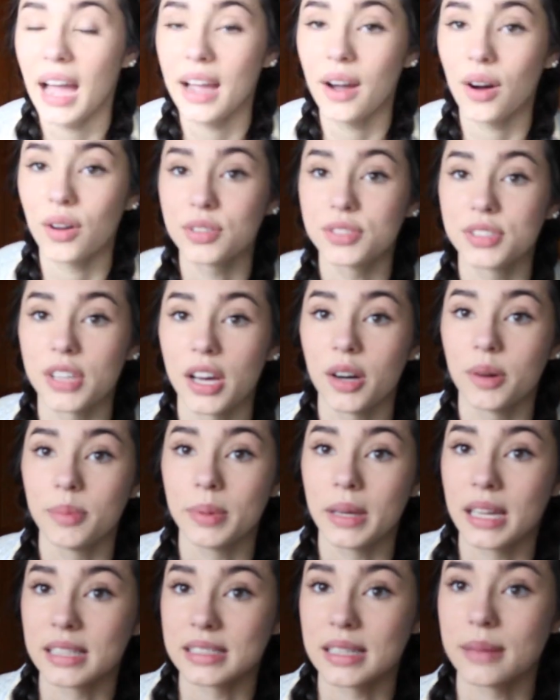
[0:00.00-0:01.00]
I also,
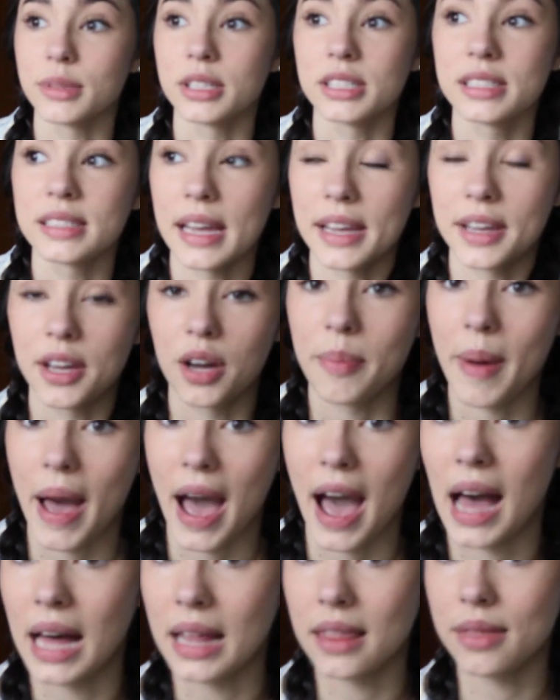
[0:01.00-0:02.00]
because I'm a
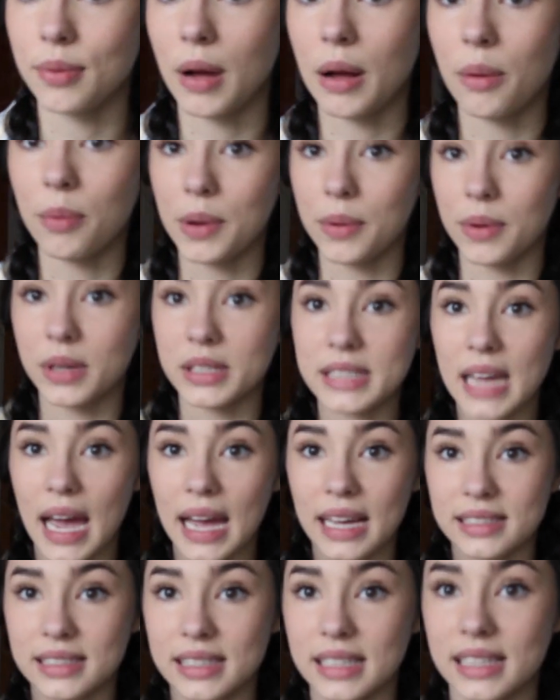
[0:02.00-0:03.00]
psychopath, while we were in
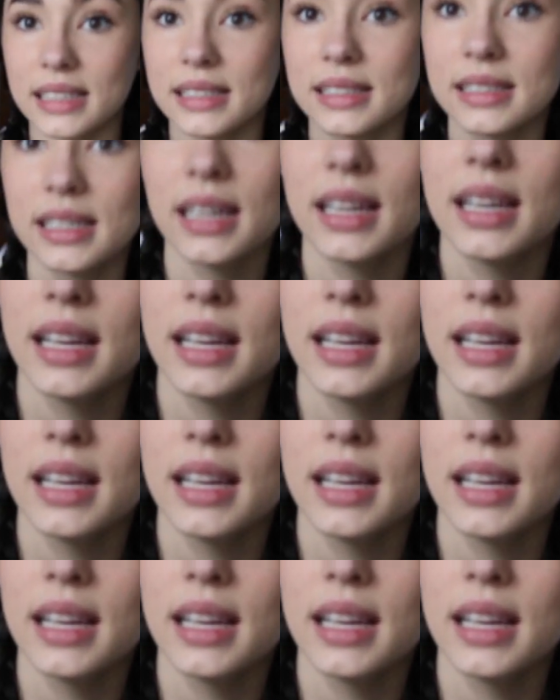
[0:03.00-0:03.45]
Texas,